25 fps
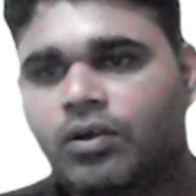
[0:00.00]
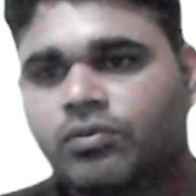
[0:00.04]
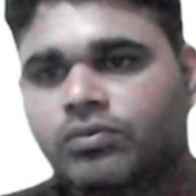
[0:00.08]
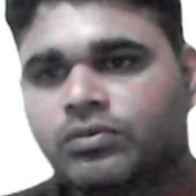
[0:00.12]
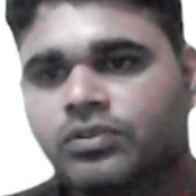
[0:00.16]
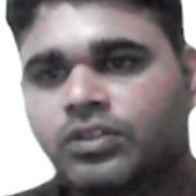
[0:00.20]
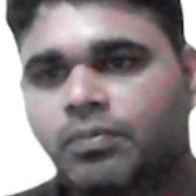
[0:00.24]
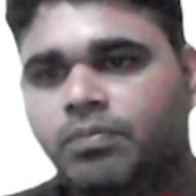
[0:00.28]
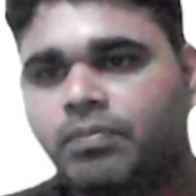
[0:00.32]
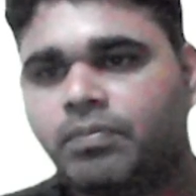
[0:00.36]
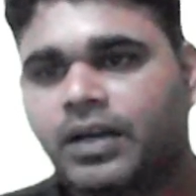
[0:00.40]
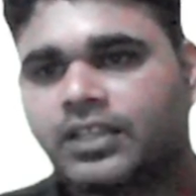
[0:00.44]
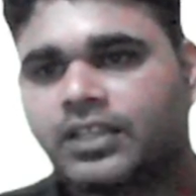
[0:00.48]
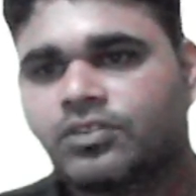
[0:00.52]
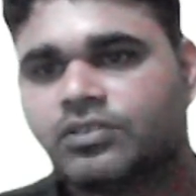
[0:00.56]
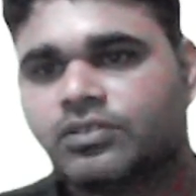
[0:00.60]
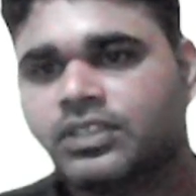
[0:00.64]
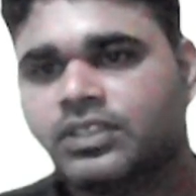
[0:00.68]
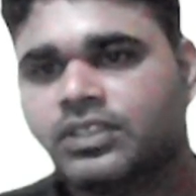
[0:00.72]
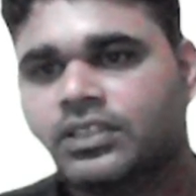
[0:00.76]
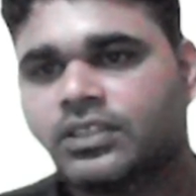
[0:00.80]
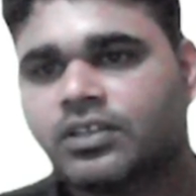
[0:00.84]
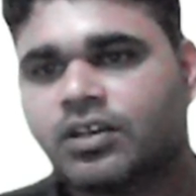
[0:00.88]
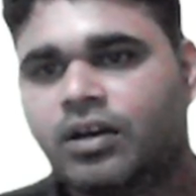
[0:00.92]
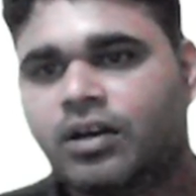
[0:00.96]
the
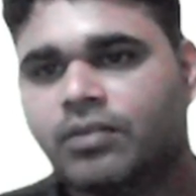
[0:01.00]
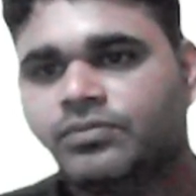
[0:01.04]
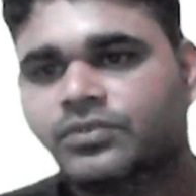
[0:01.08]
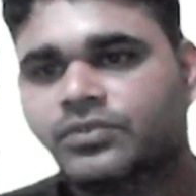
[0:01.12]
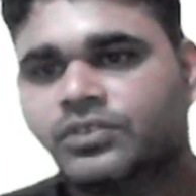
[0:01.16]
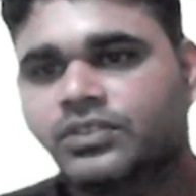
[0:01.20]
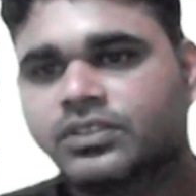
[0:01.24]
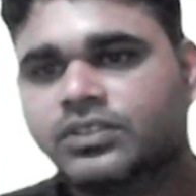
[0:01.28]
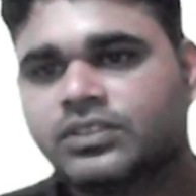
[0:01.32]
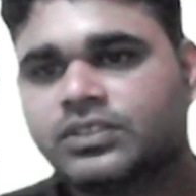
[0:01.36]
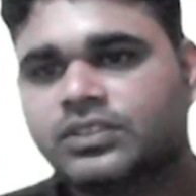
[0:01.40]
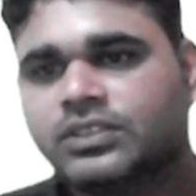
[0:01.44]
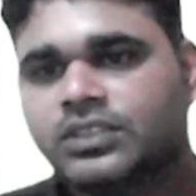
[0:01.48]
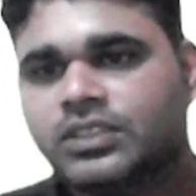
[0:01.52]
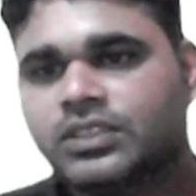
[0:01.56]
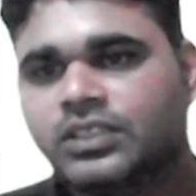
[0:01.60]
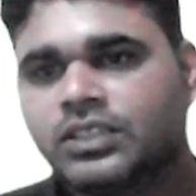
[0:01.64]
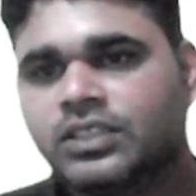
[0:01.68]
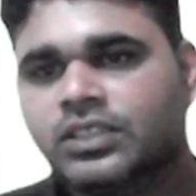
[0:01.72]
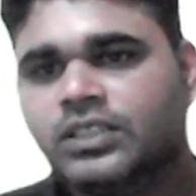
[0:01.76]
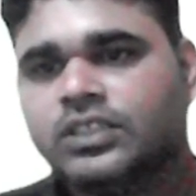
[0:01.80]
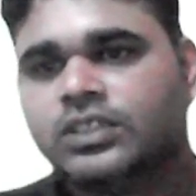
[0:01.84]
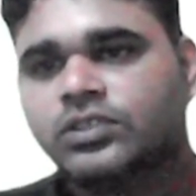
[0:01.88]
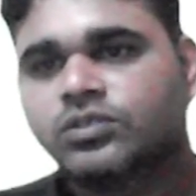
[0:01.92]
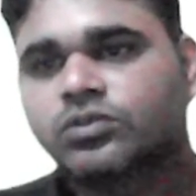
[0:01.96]
pathogen comes.
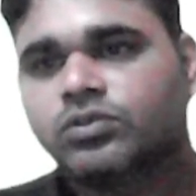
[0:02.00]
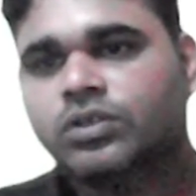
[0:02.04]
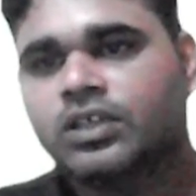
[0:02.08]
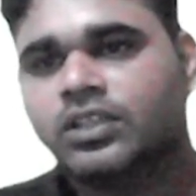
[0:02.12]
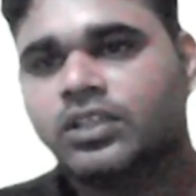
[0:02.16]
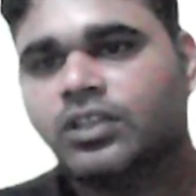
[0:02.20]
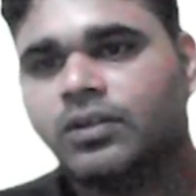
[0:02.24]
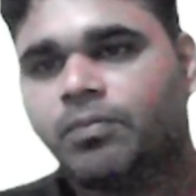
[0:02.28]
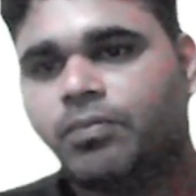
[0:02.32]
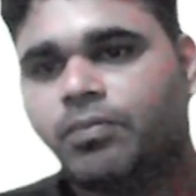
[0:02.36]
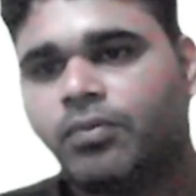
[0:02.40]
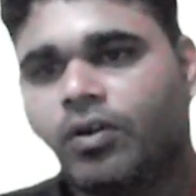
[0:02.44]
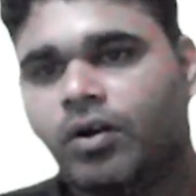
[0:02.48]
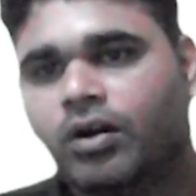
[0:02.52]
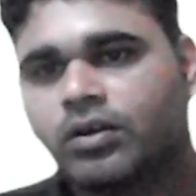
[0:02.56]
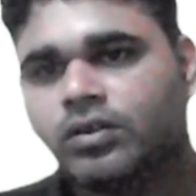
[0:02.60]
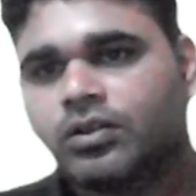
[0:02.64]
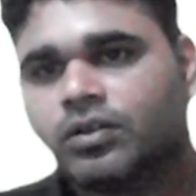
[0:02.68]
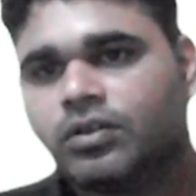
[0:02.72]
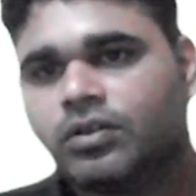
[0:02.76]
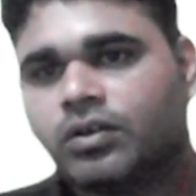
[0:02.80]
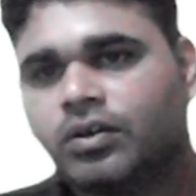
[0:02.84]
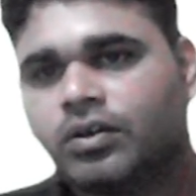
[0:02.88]
So in the blood